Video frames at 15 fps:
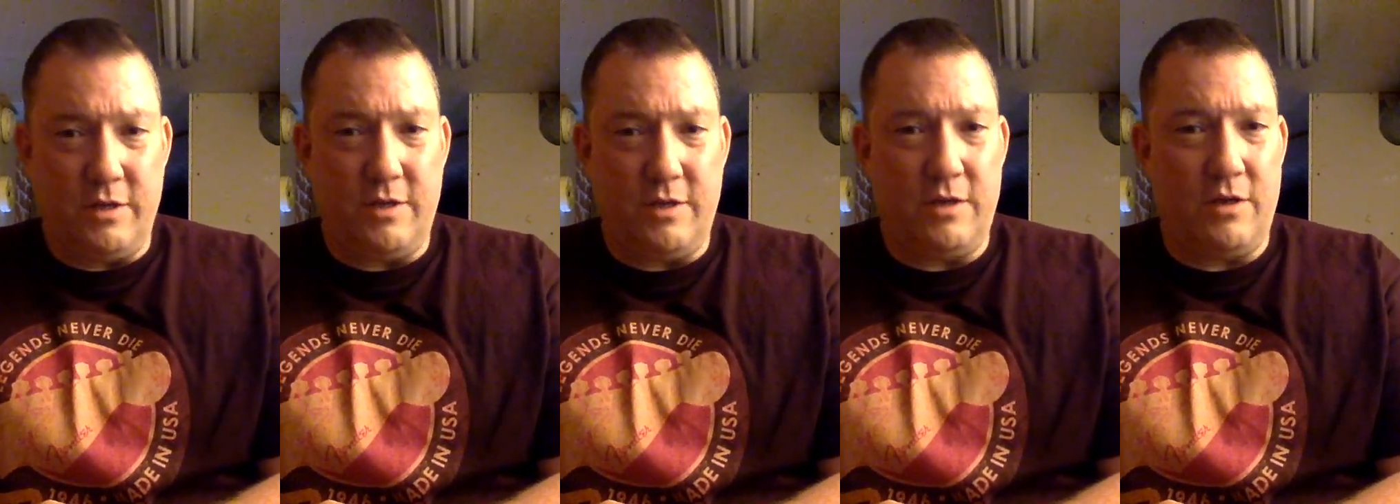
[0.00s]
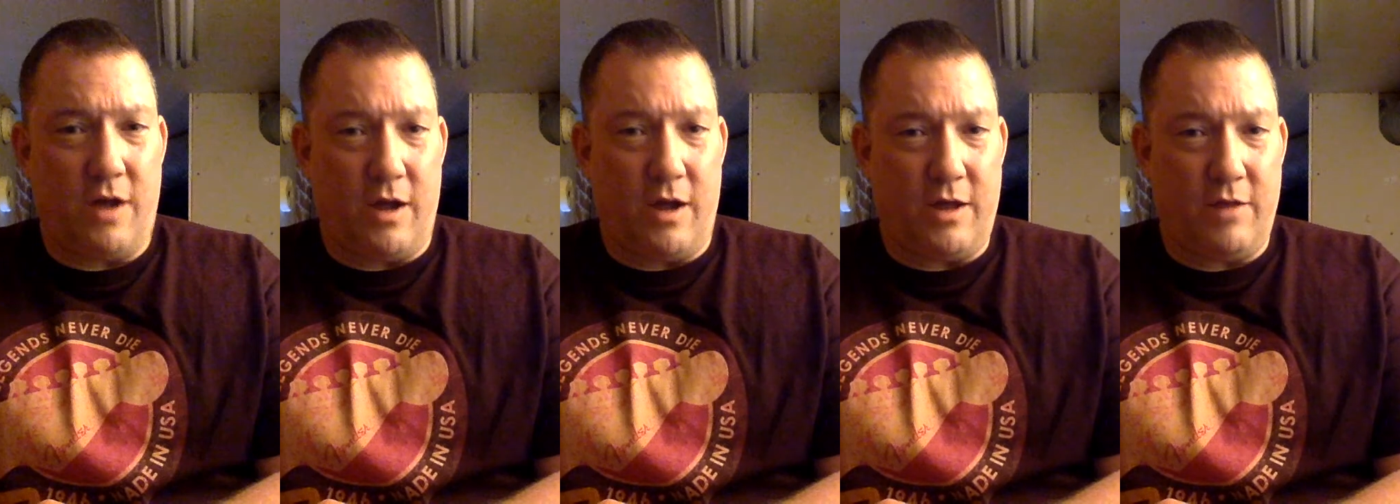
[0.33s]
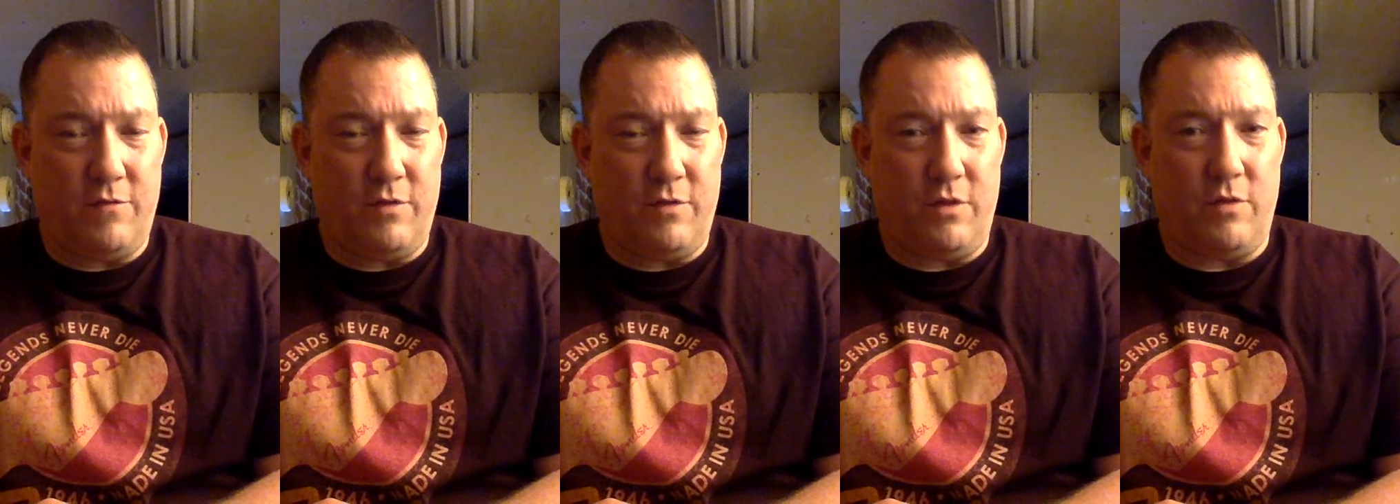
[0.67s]
did not
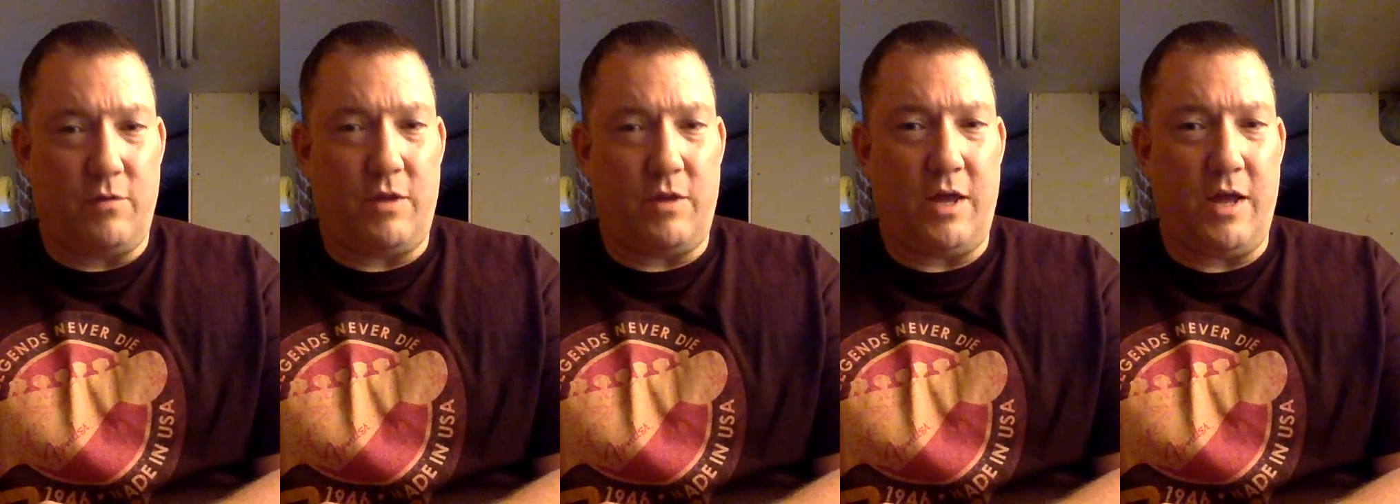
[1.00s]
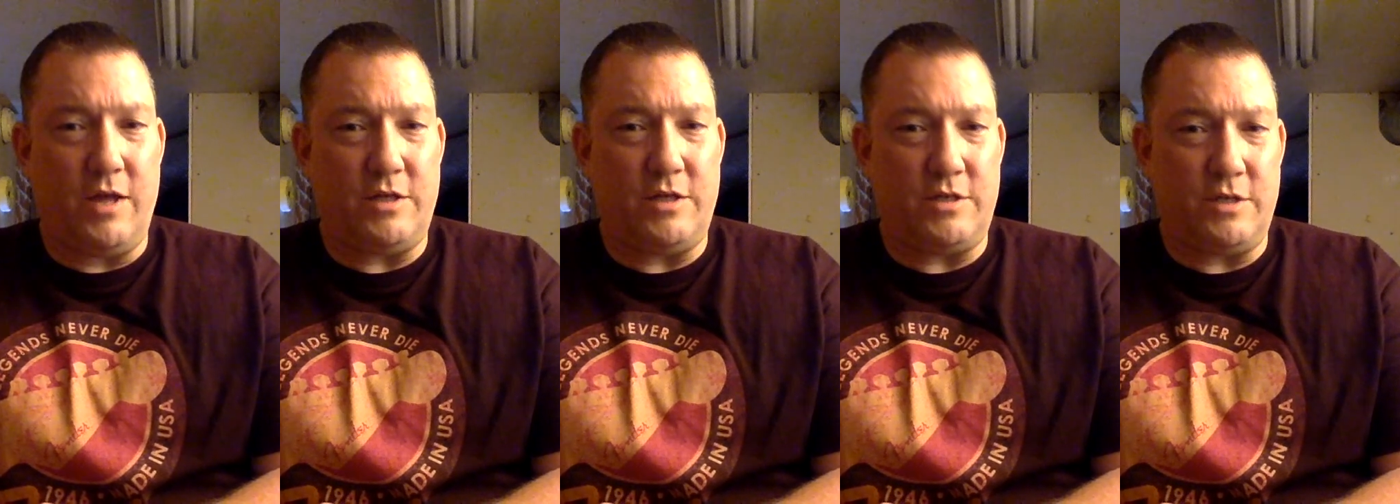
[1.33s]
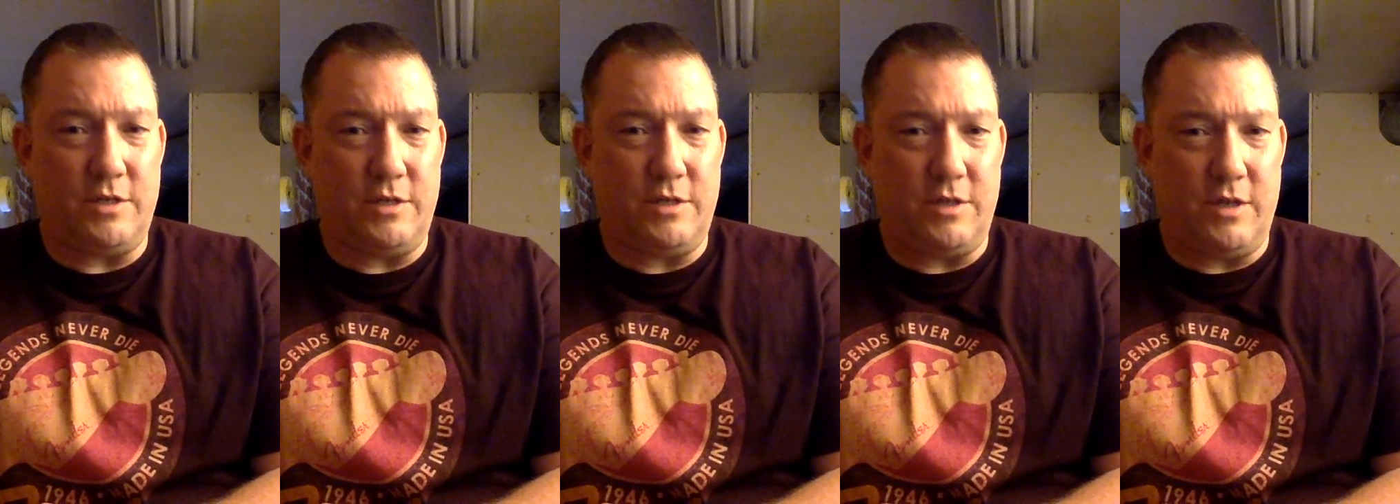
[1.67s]
give the
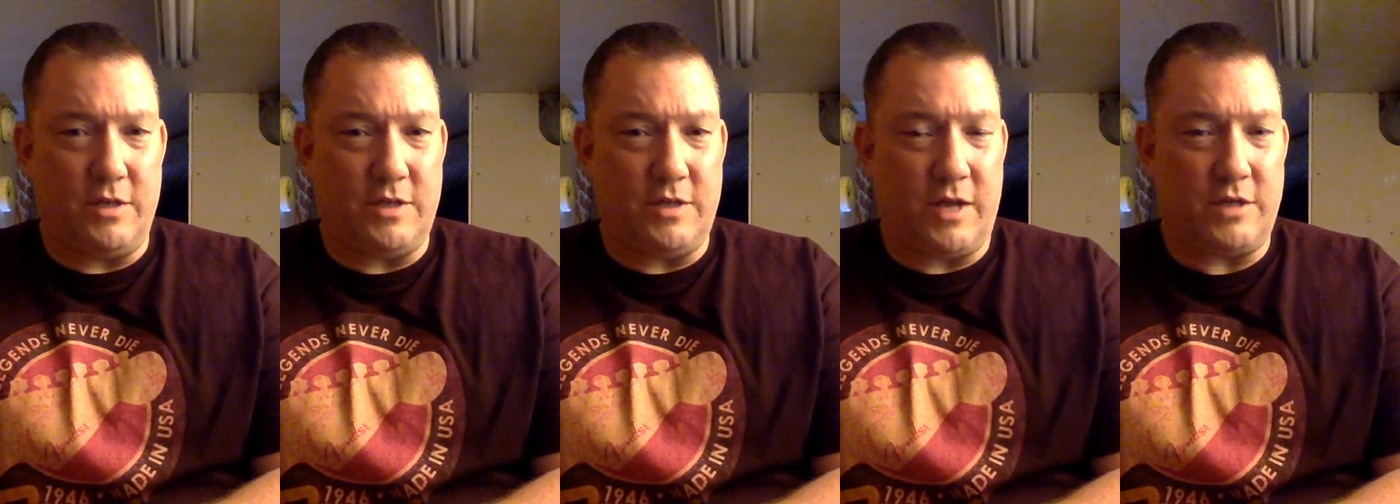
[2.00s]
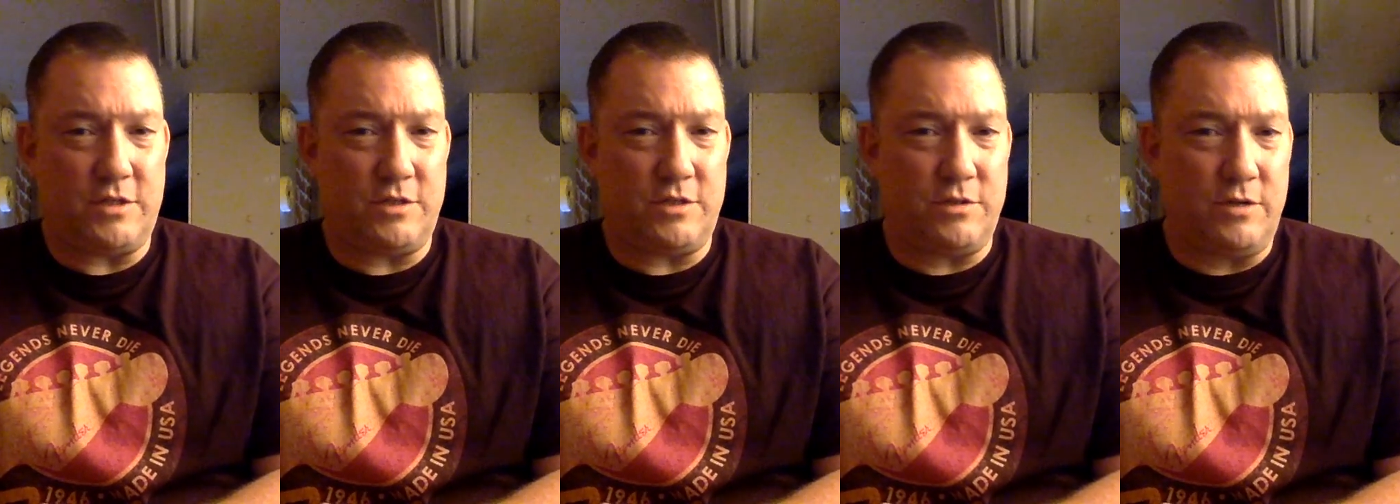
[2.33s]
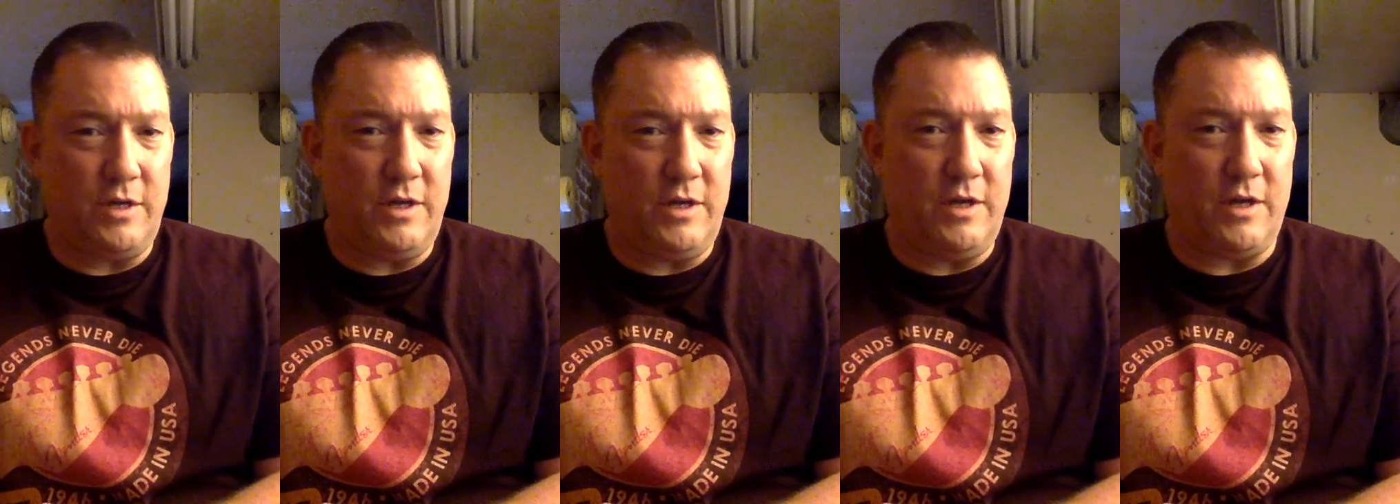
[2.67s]
location, the exact
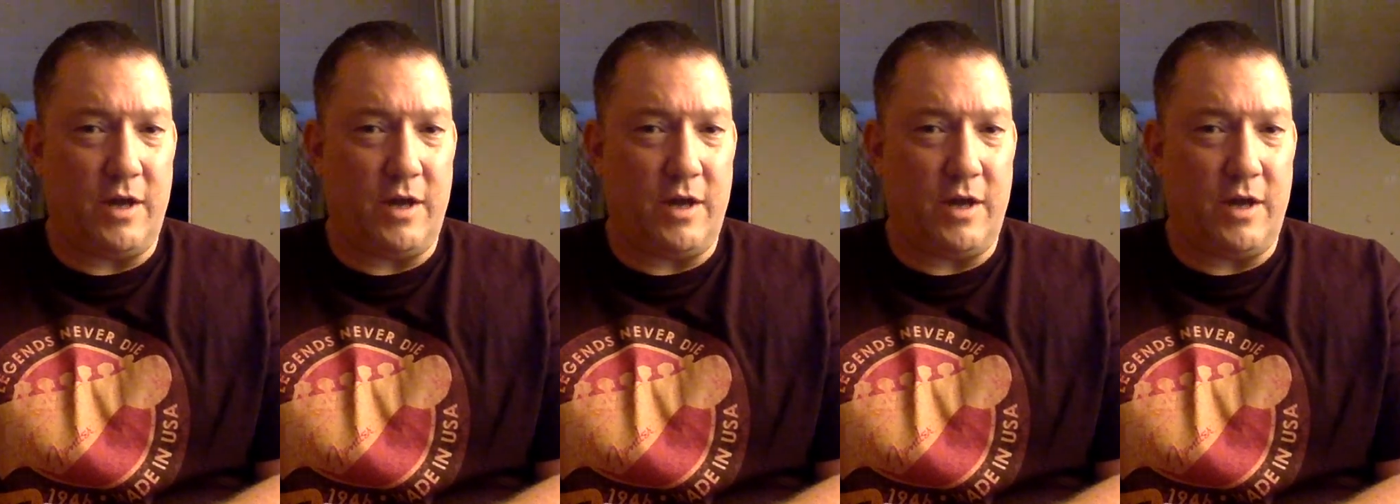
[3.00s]
street.